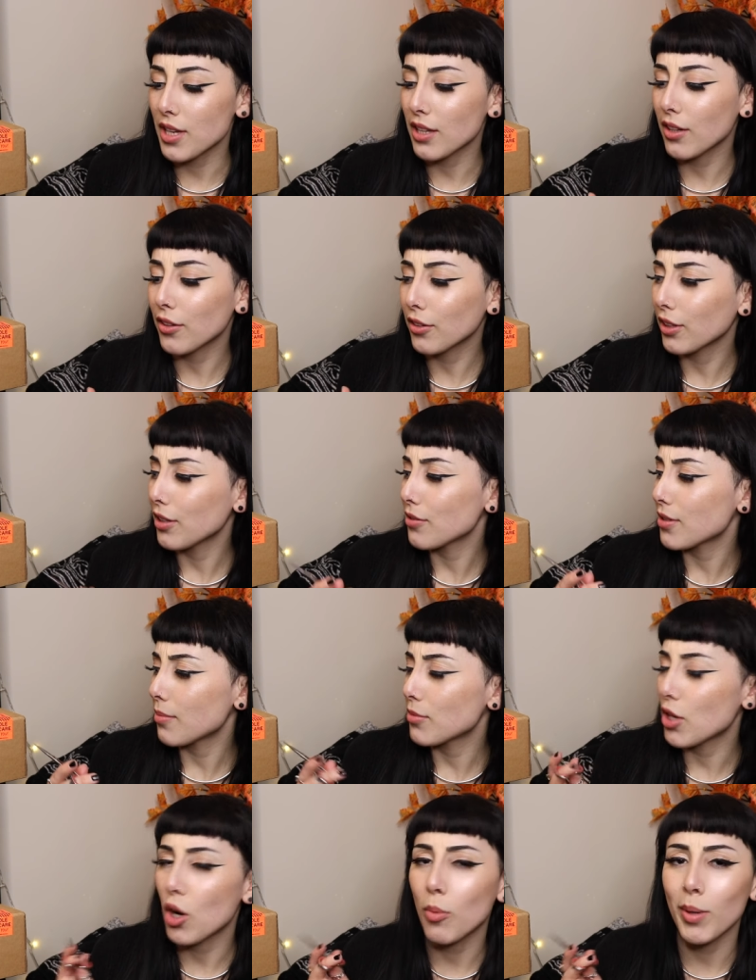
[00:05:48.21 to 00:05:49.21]
I literally use them
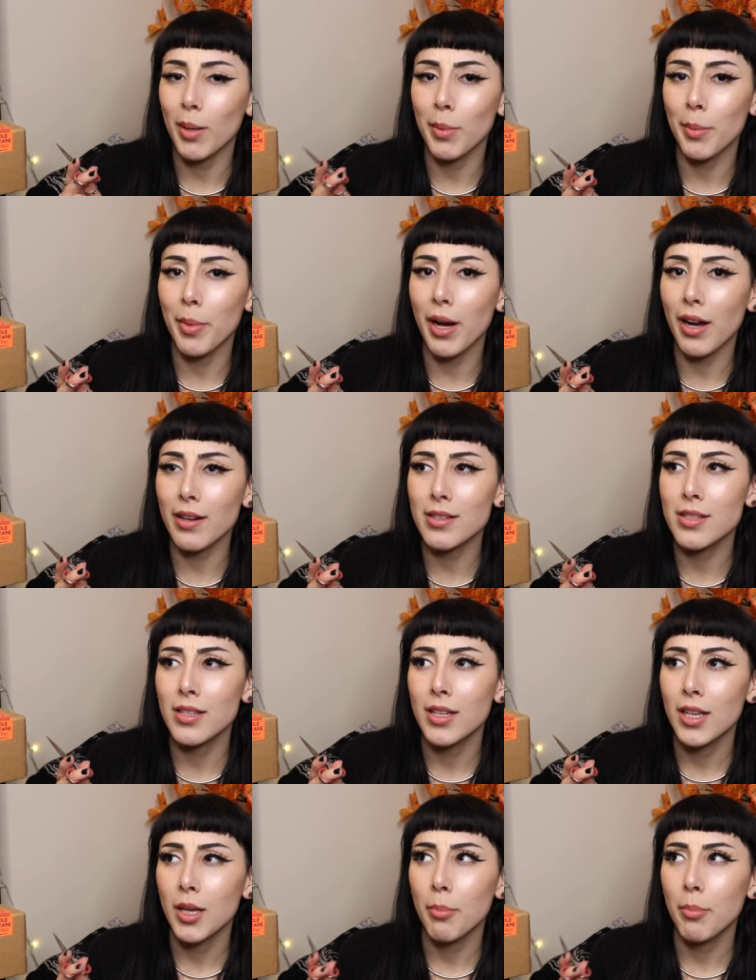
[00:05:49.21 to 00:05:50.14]
to open up a box